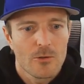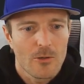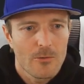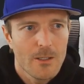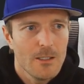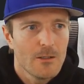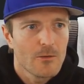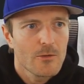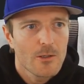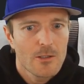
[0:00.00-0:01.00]
already
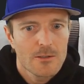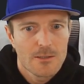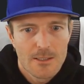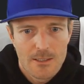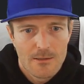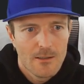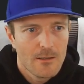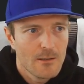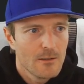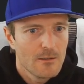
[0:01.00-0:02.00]
installed,
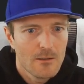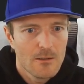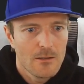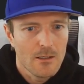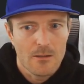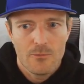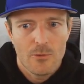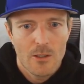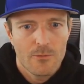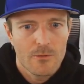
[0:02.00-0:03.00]
and if
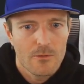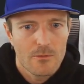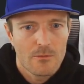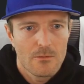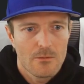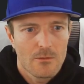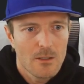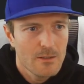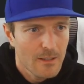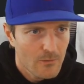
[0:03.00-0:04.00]
you have,
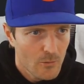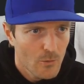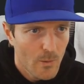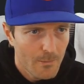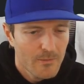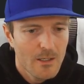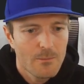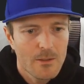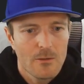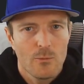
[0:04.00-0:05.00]
it takes you to the website,
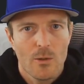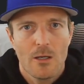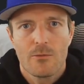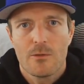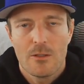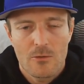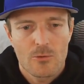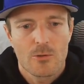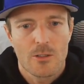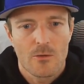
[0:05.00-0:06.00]
but if you have
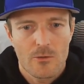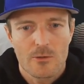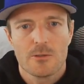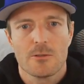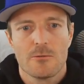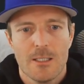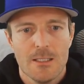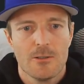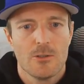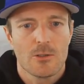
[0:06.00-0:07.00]
Discord installed
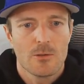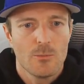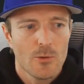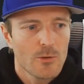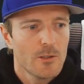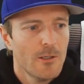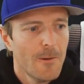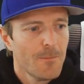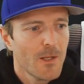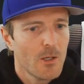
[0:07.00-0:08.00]
already on your computer,
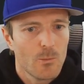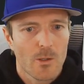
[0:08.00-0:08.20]
it will